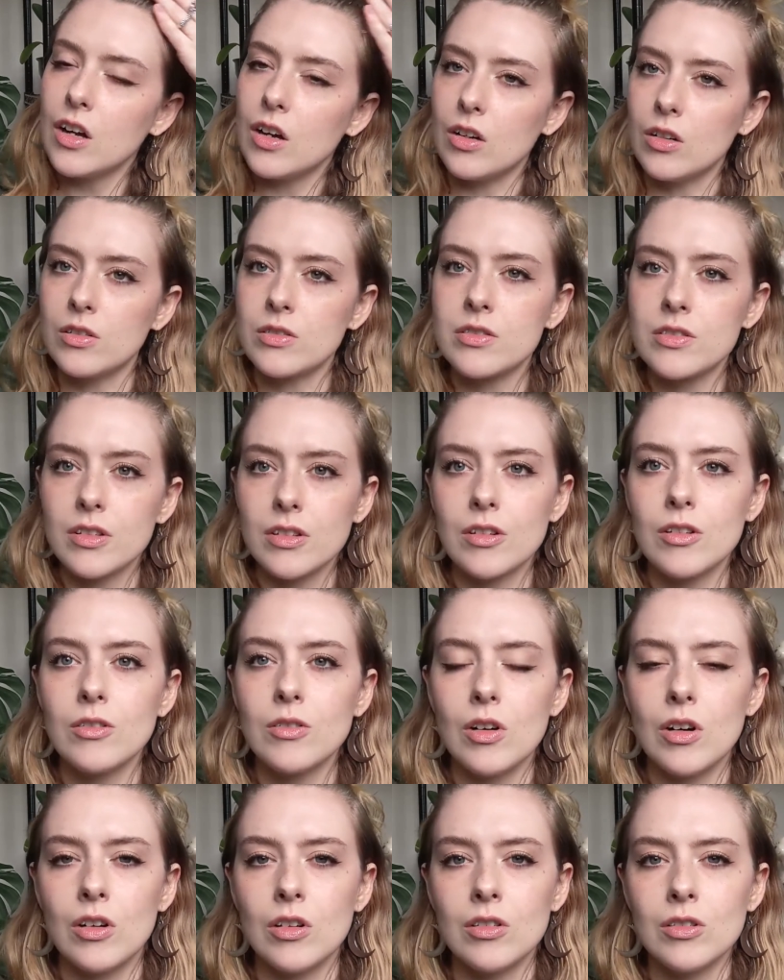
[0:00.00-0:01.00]

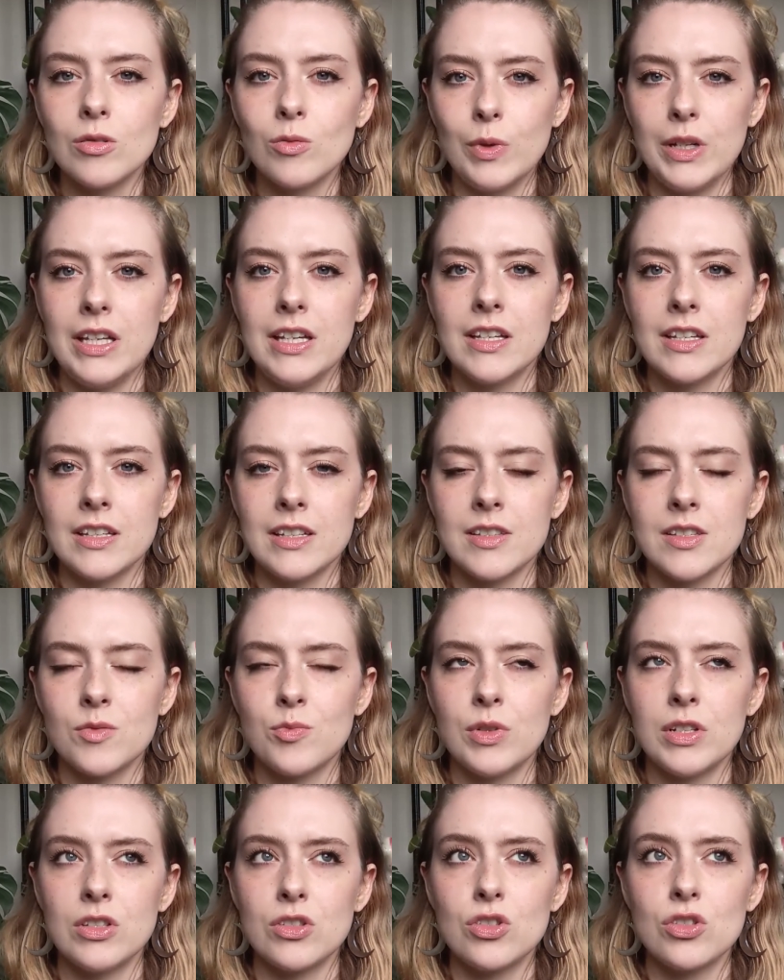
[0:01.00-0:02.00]
Also, all week it's
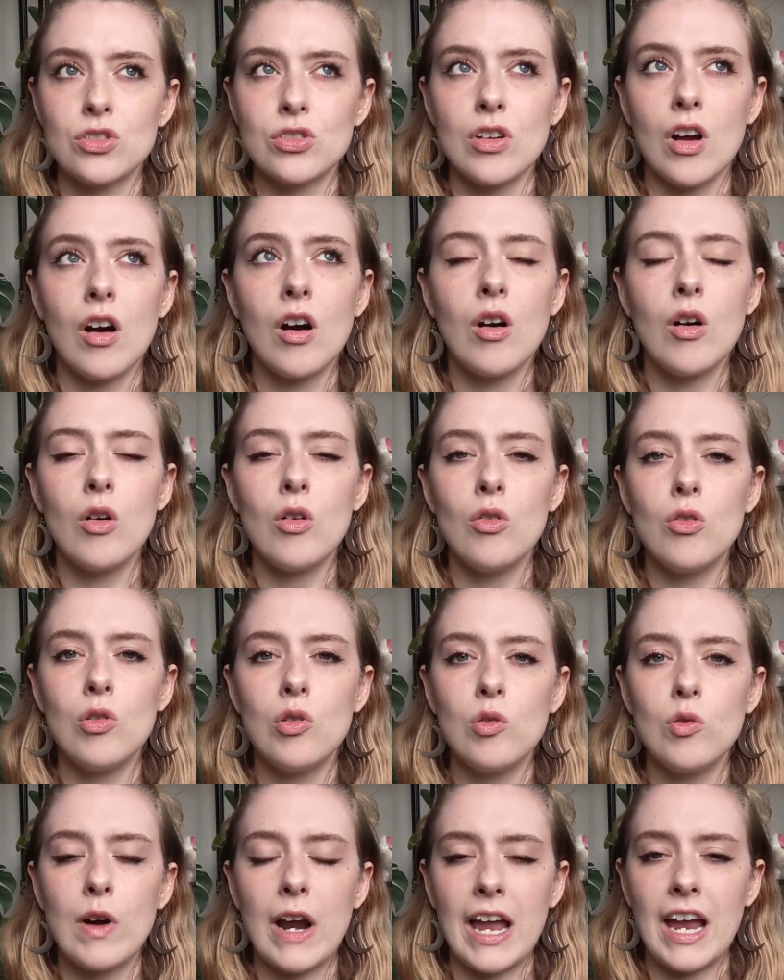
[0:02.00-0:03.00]
been
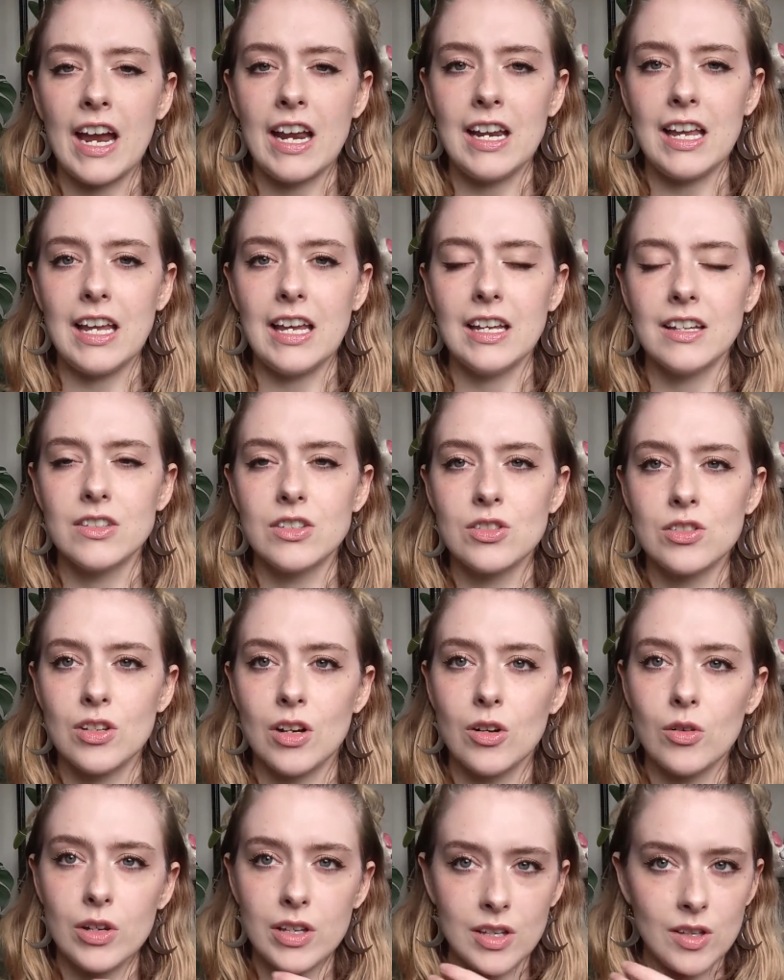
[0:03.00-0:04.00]
so rainy and
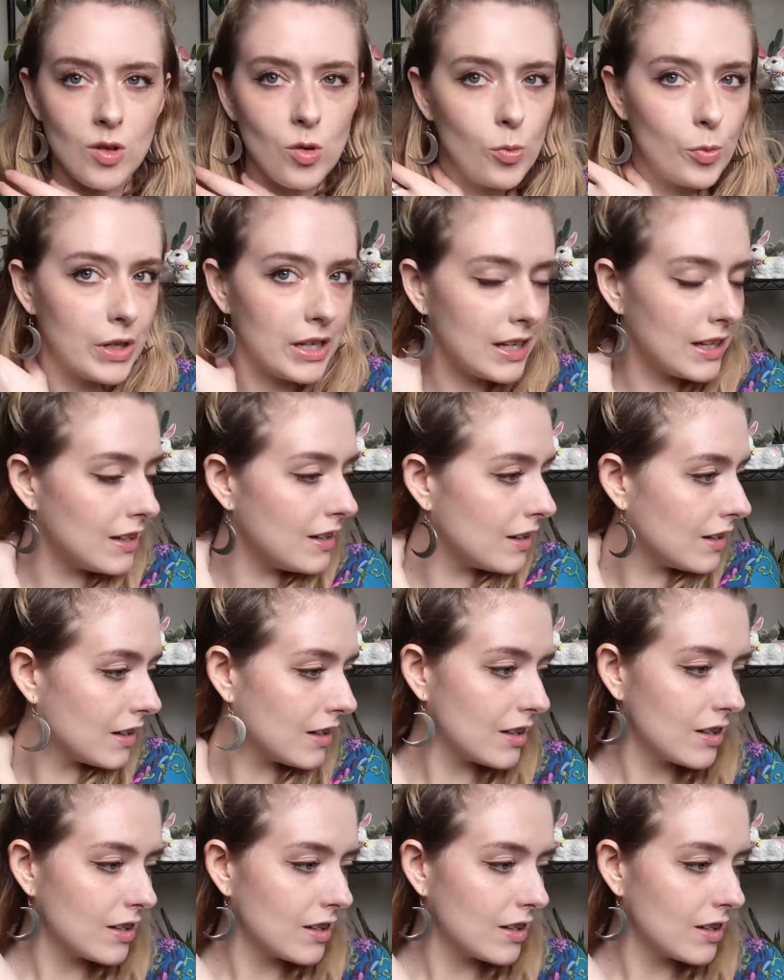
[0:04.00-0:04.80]
so humid,